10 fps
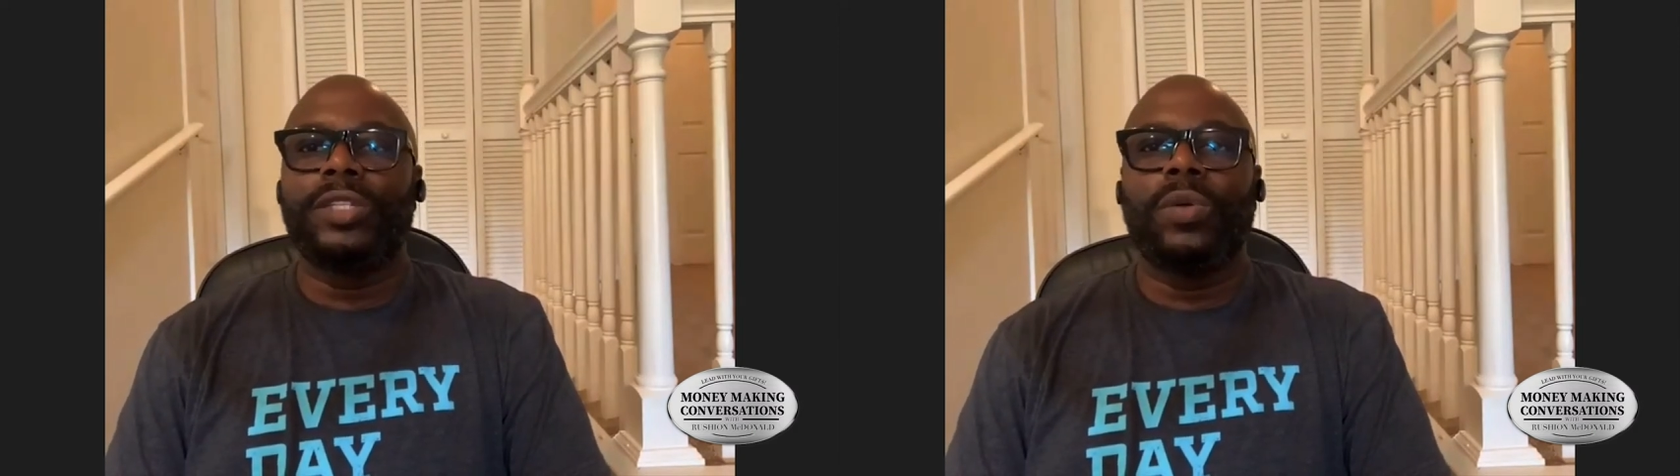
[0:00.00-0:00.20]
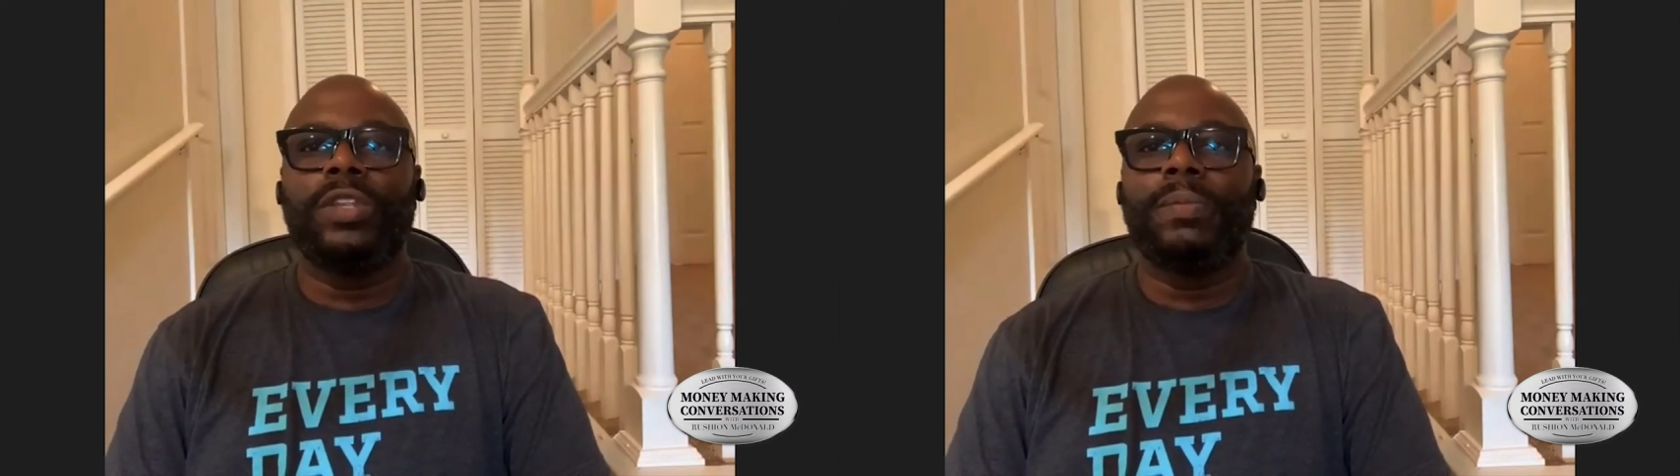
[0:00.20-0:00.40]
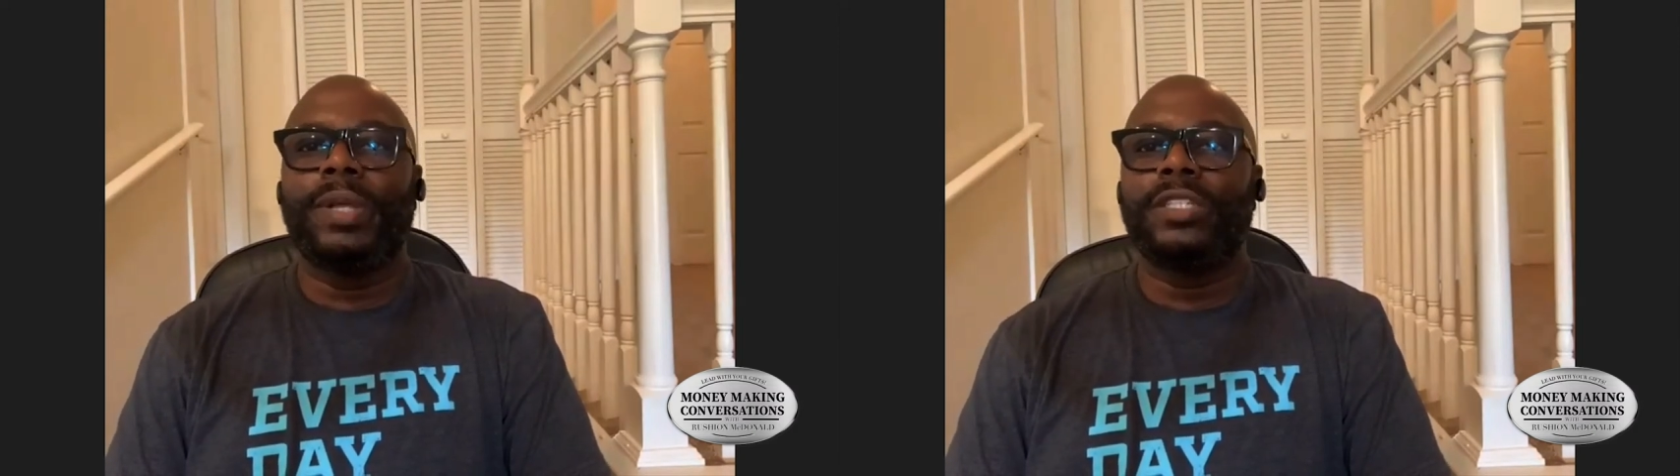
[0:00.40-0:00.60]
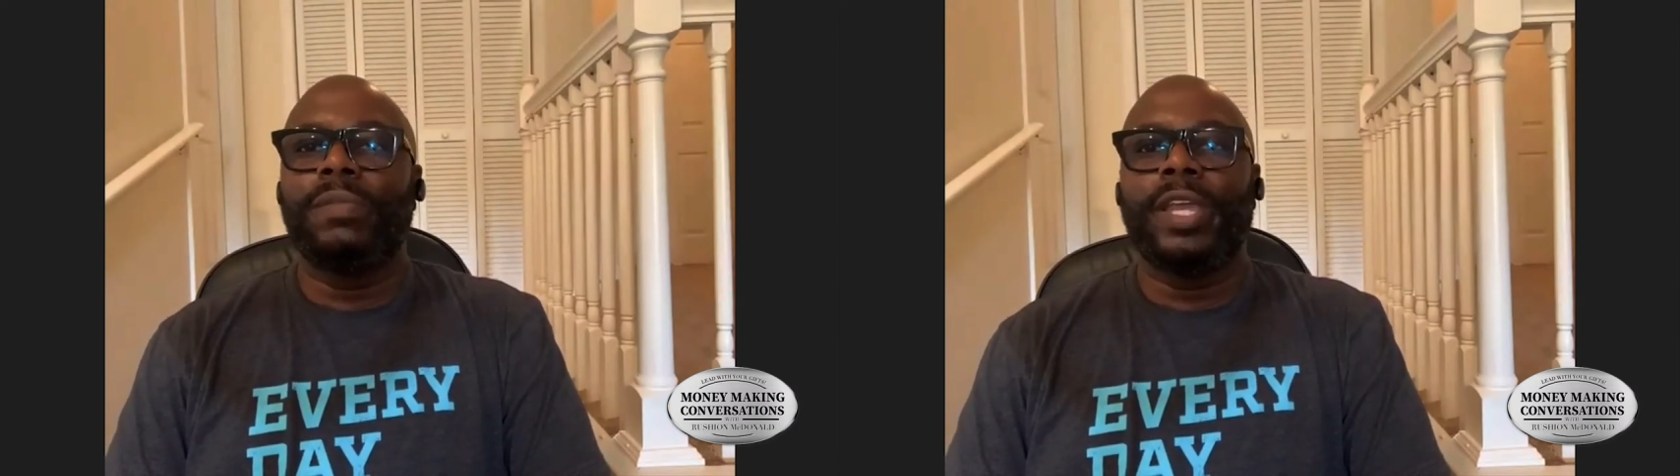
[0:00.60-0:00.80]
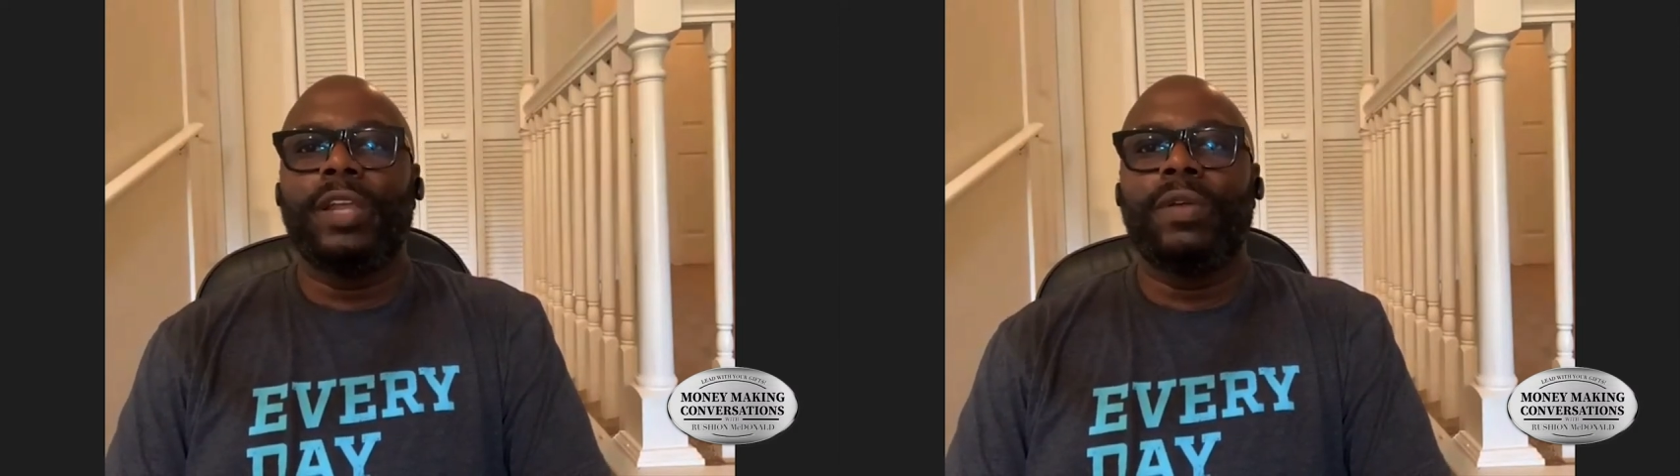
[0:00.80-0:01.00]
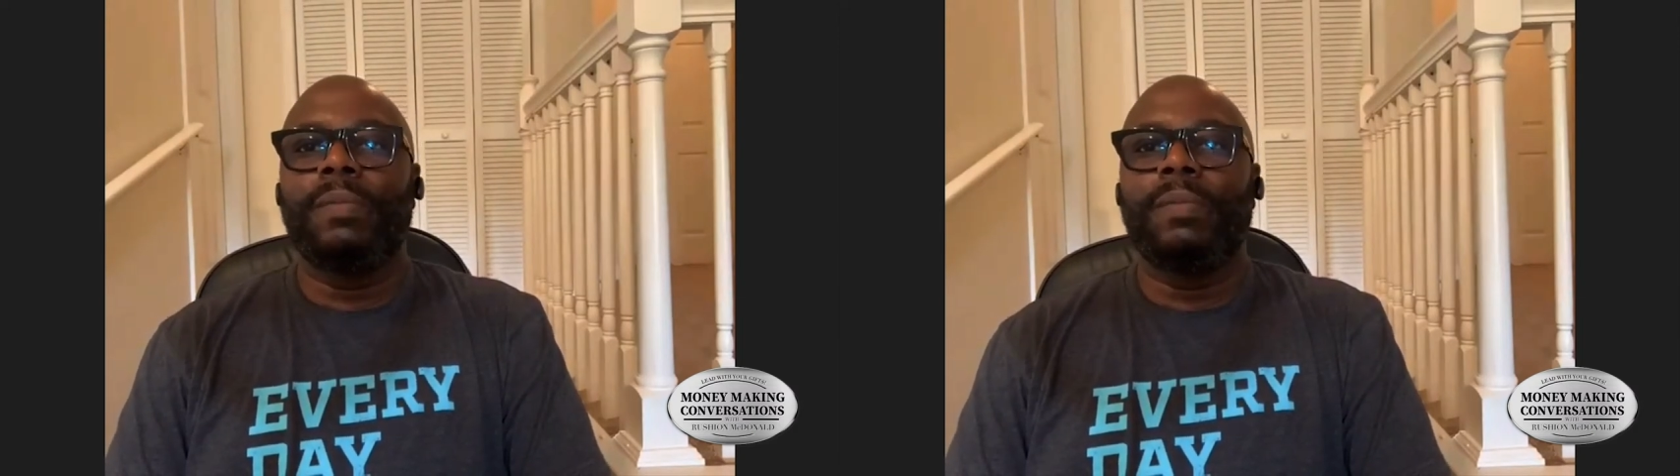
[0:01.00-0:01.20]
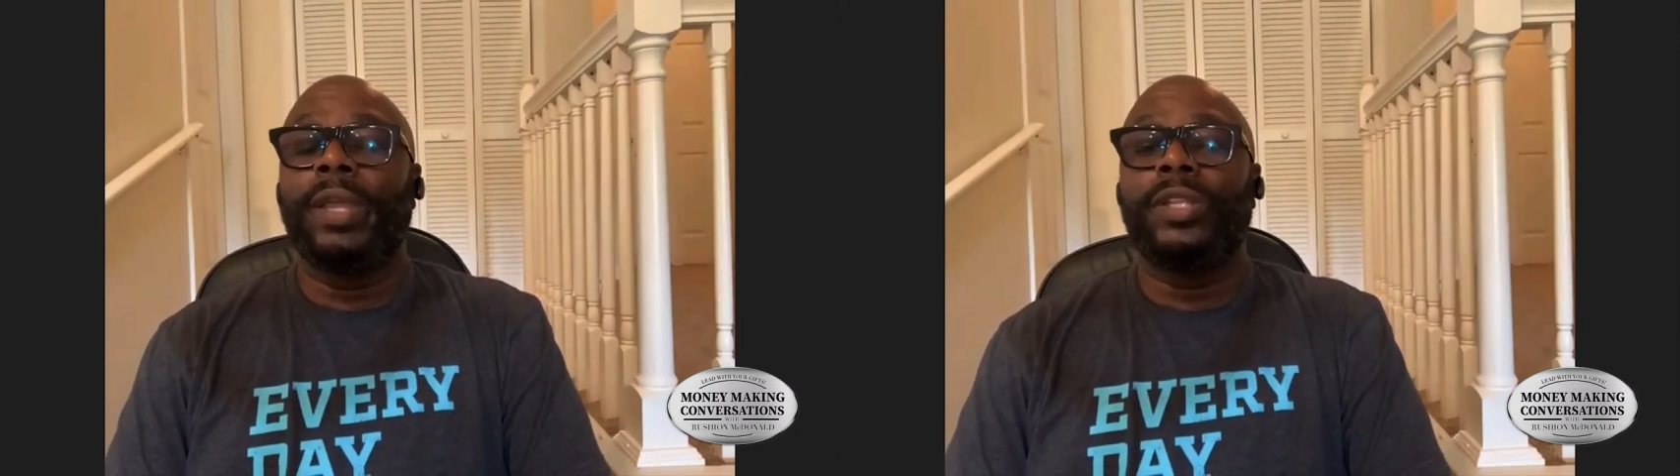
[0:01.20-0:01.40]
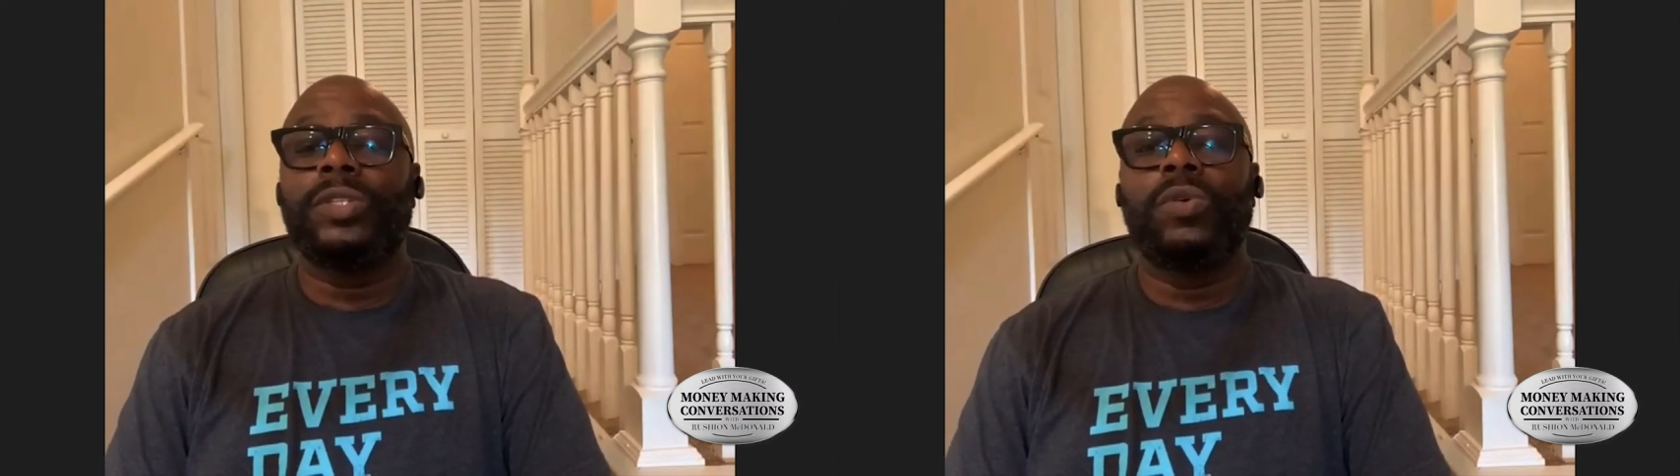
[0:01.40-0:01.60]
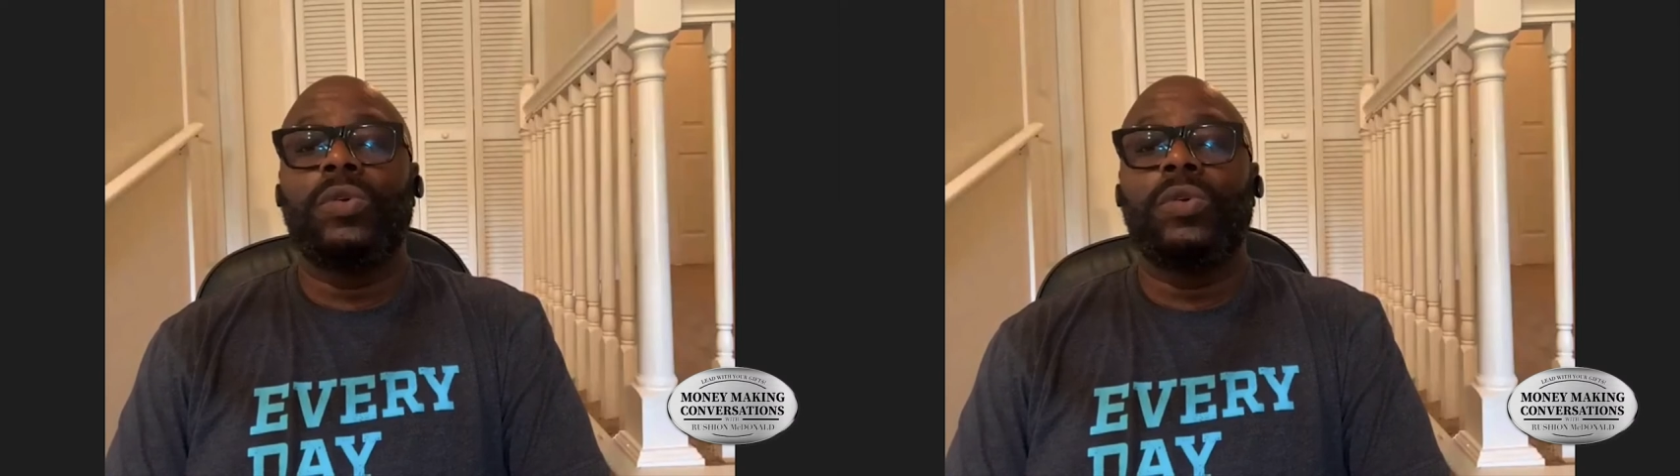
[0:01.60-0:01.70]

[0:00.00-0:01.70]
And I told him, I said, man, grandma made this